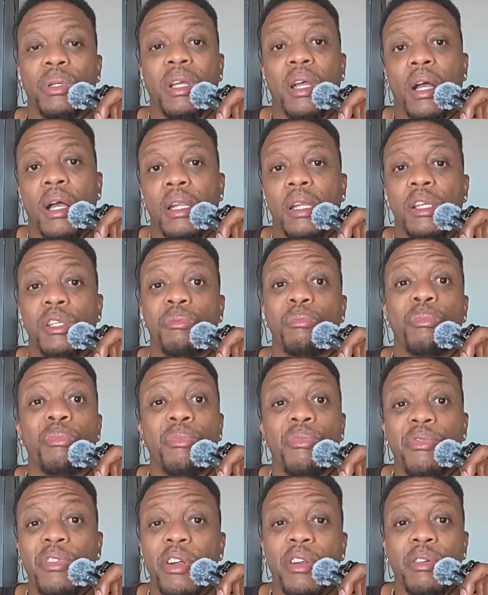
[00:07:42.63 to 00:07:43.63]
with you, Ghana is
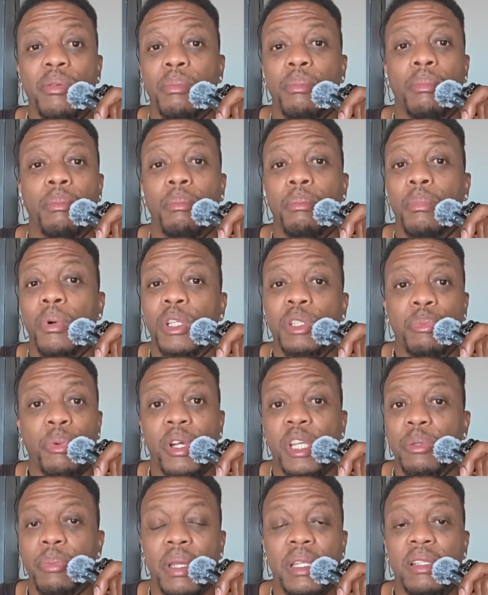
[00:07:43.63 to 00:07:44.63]
very much
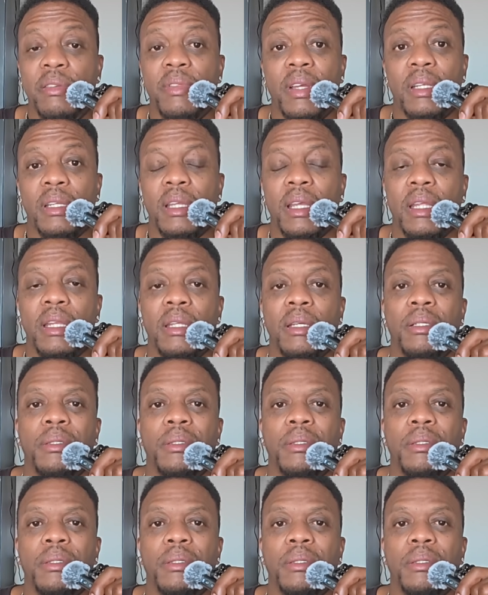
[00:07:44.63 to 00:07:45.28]
more expensive than Kenya.